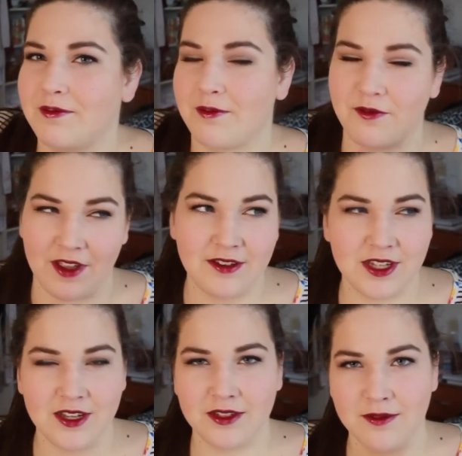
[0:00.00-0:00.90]

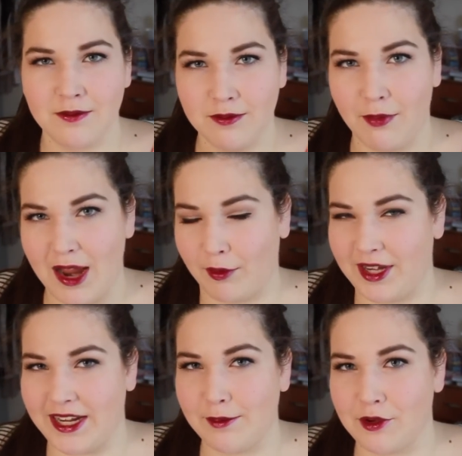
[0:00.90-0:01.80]
fit my
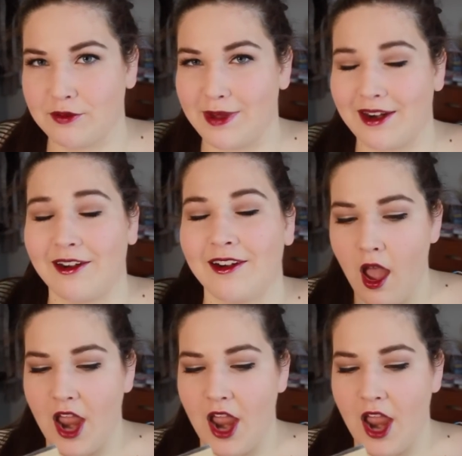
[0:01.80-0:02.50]
reading mood better.